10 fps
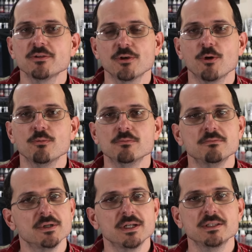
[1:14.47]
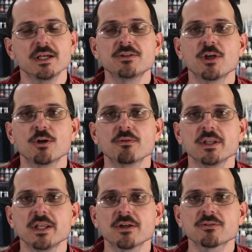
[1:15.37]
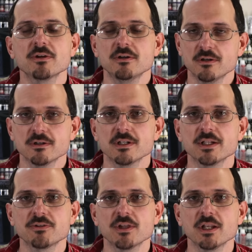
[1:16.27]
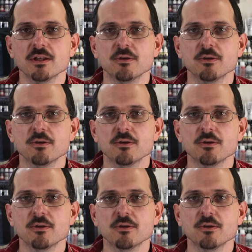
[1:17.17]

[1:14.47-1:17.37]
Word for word: So let's head over to the desk and let's get